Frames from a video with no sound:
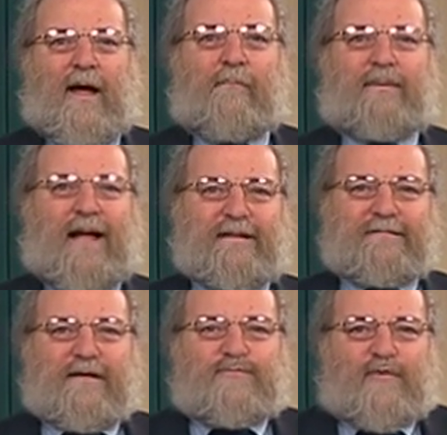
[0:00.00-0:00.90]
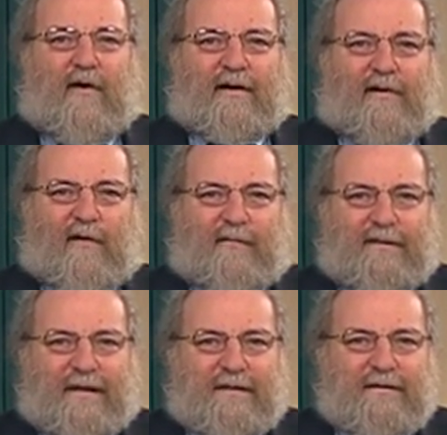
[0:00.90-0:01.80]
Plants draw
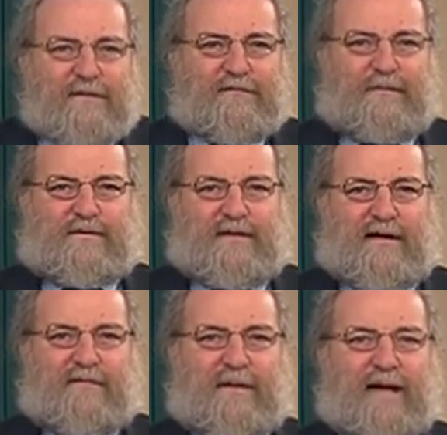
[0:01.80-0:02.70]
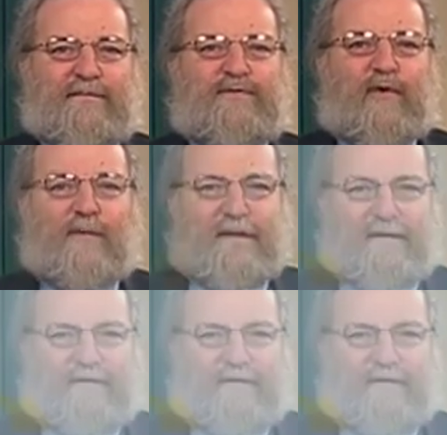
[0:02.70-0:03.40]
carbon into the food chain by absorbing it